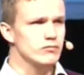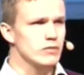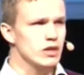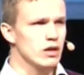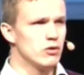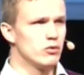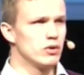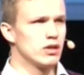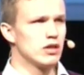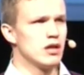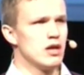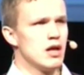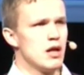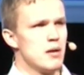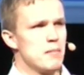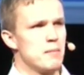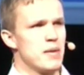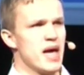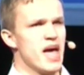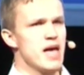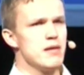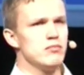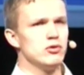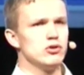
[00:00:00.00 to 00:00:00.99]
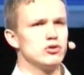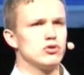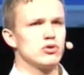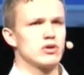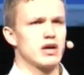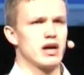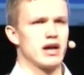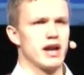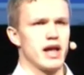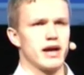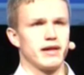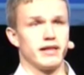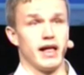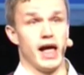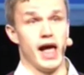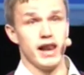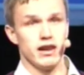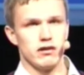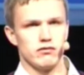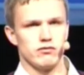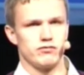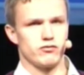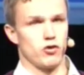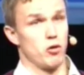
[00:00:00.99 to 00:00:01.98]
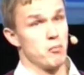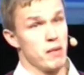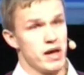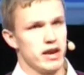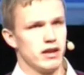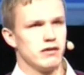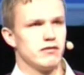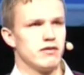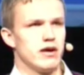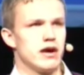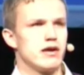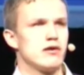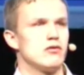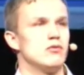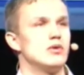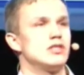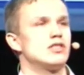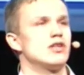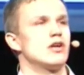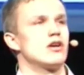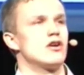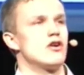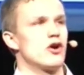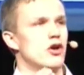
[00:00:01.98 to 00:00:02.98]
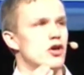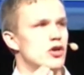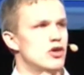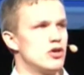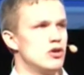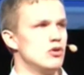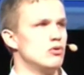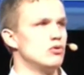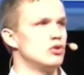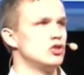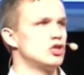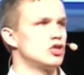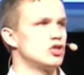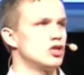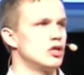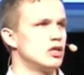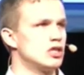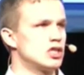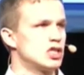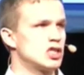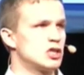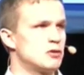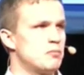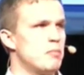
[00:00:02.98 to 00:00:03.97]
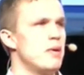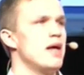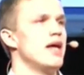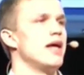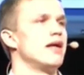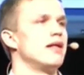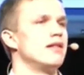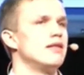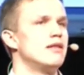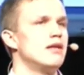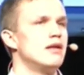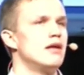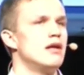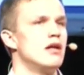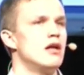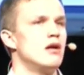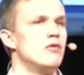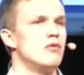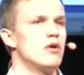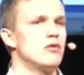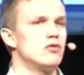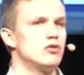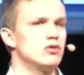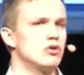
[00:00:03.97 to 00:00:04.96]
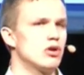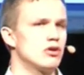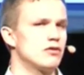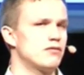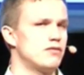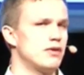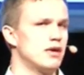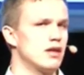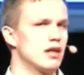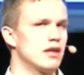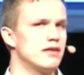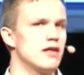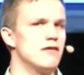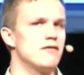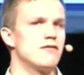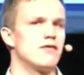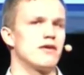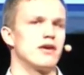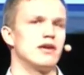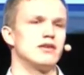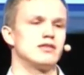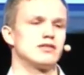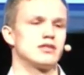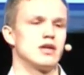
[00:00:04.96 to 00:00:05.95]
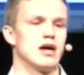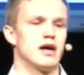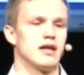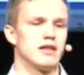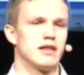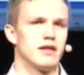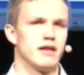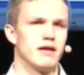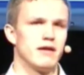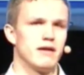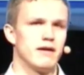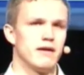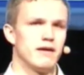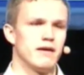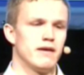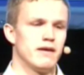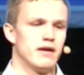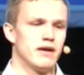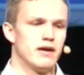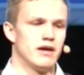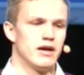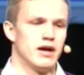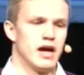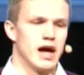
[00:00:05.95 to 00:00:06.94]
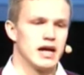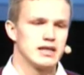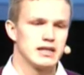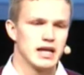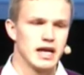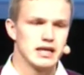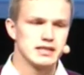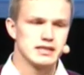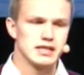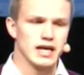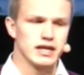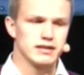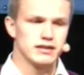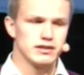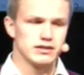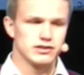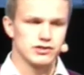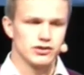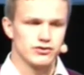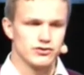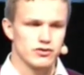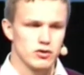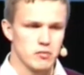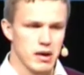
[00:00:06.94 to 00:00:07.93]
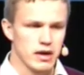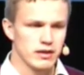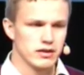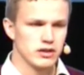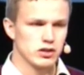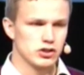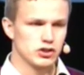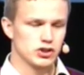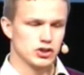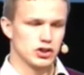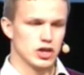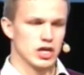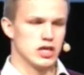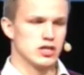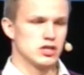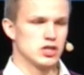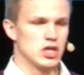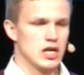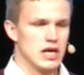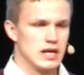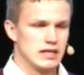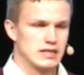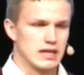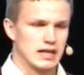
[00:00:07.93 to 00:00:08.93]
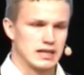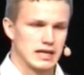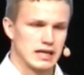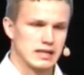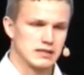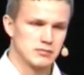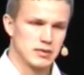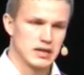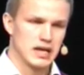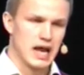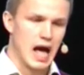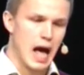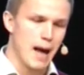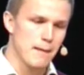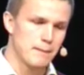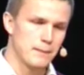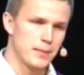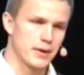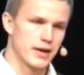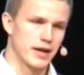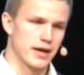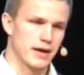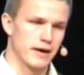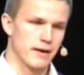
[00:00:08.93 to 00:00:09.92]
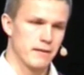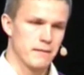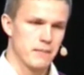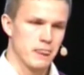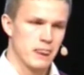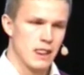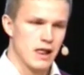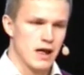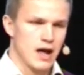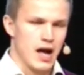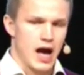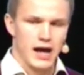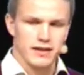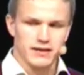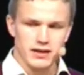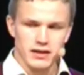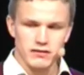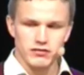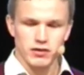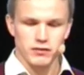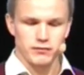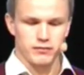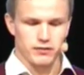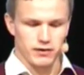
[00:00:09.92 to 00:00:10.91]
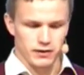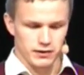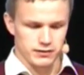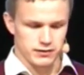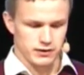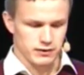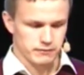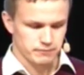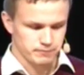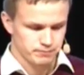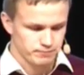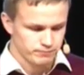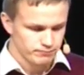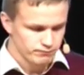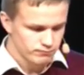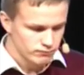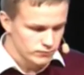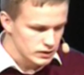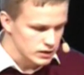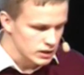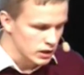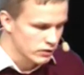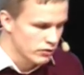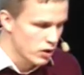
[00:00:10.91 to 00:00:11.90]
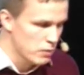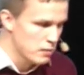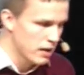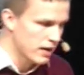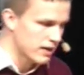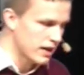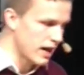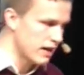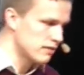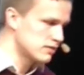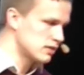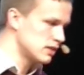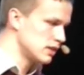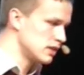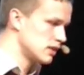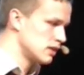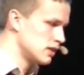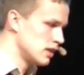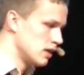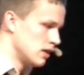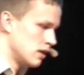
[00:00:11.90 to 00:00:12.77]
we'll be able to connect from anywhere with a huge speed. We will not feel a difference, right? And that is a tremendous change that has been happening. And even further, we might have these